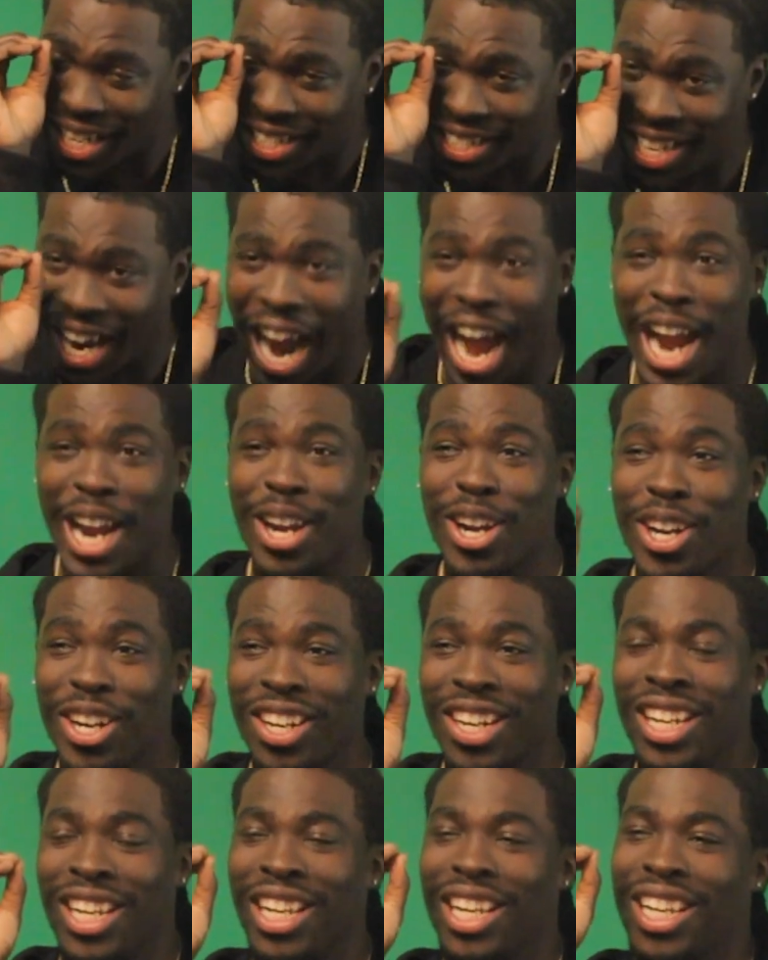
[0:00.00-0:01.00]

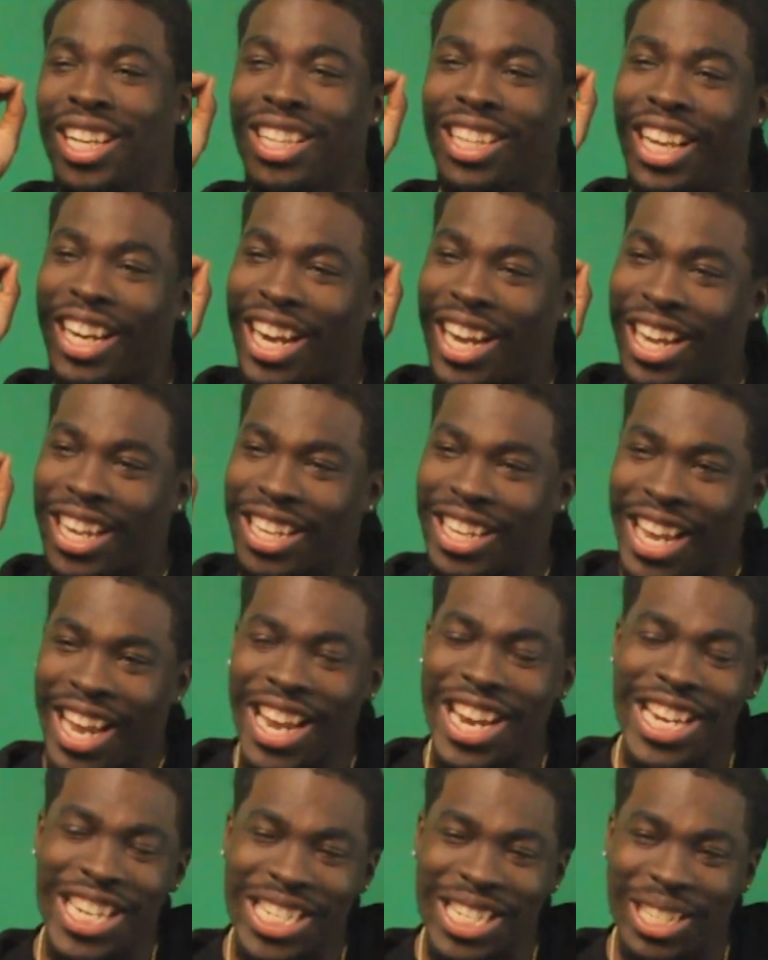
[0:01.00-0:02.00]
entire, like, I
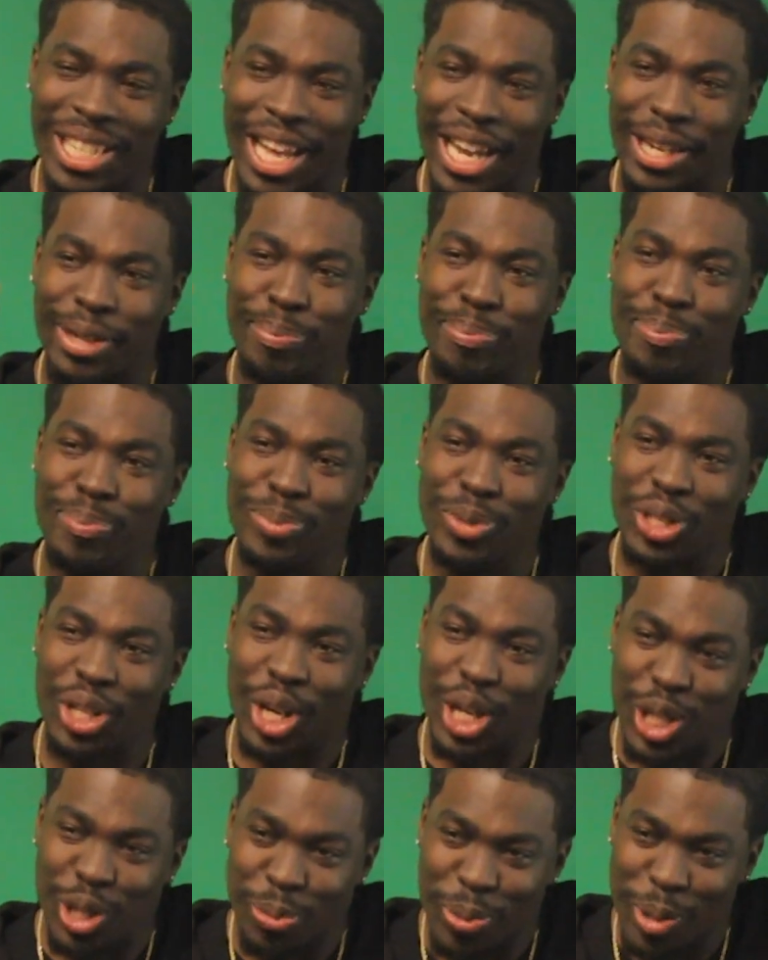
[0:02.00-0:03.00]
hate to like
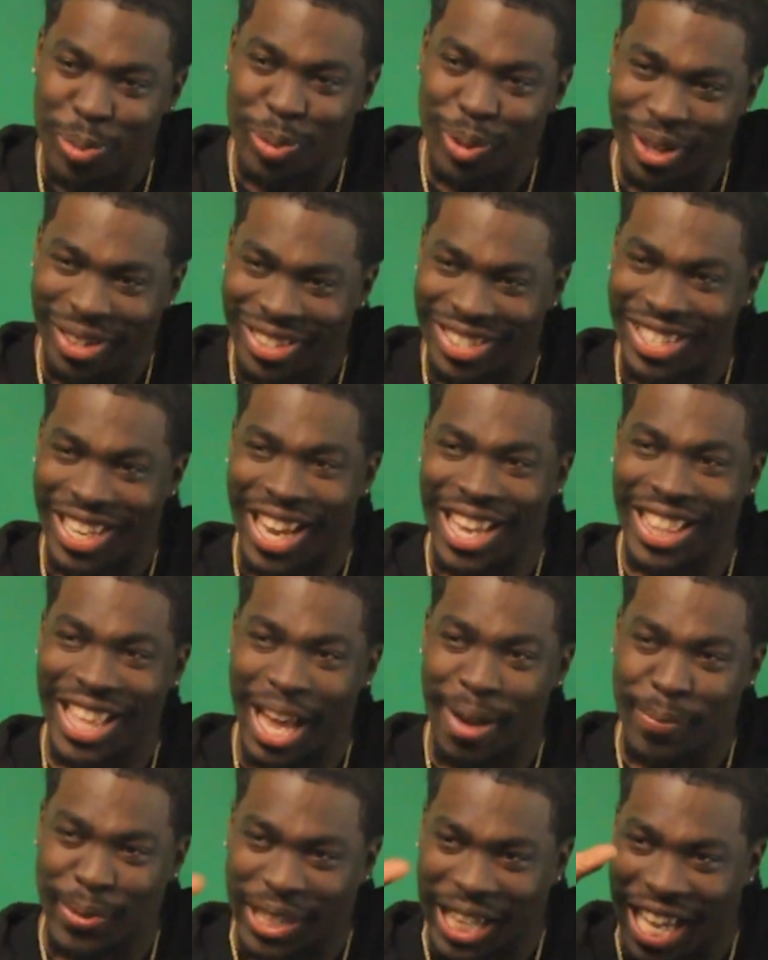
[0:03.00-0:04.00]
judge people and say
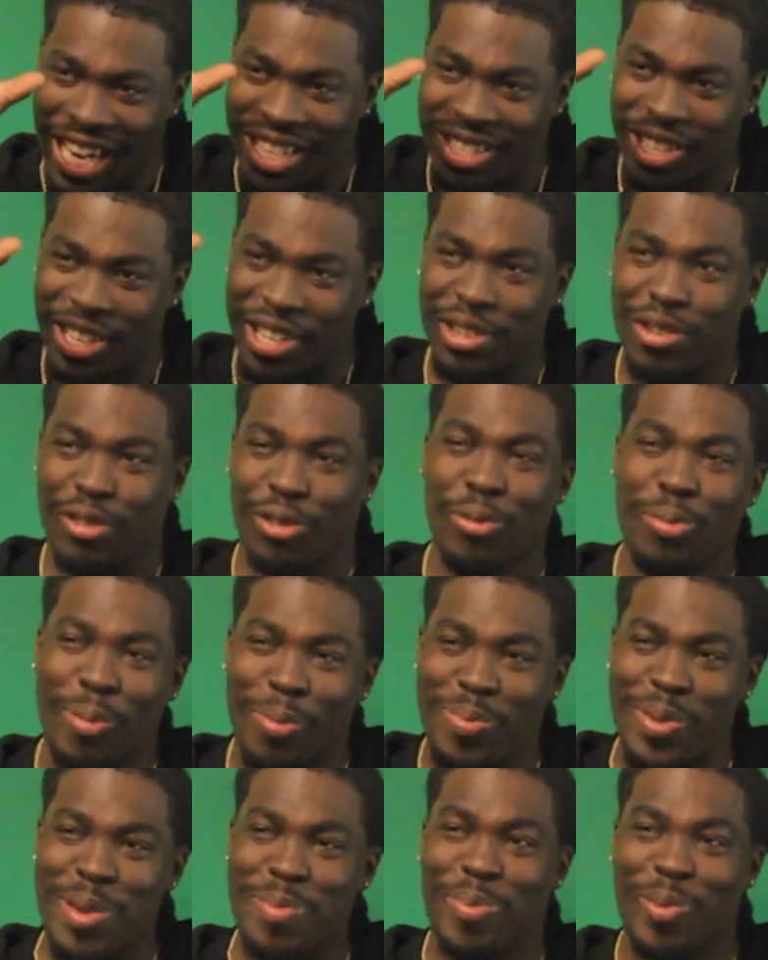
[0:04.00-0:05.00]
that, but that is a group
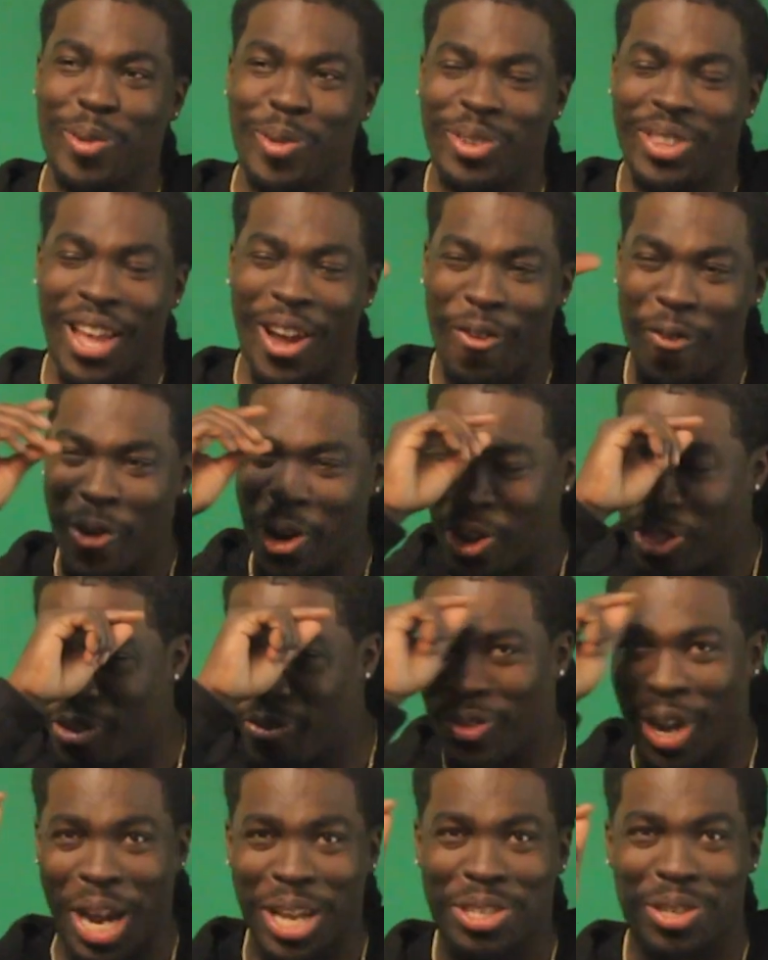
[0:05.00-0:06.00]
of people that wear the
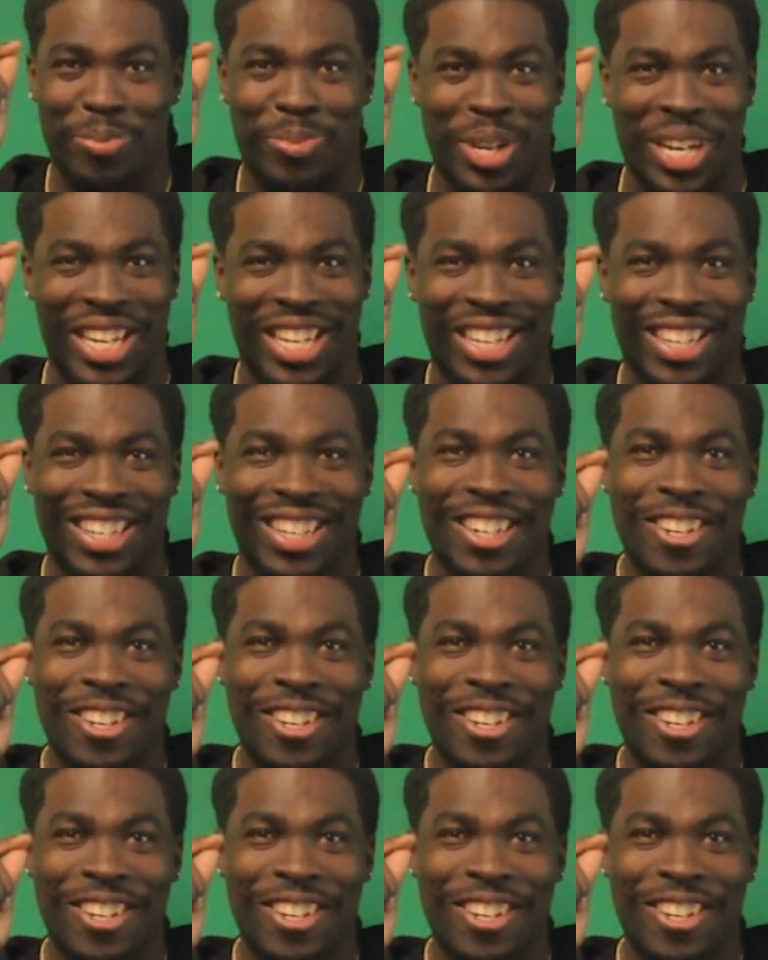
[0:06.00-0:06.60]
visor beanie.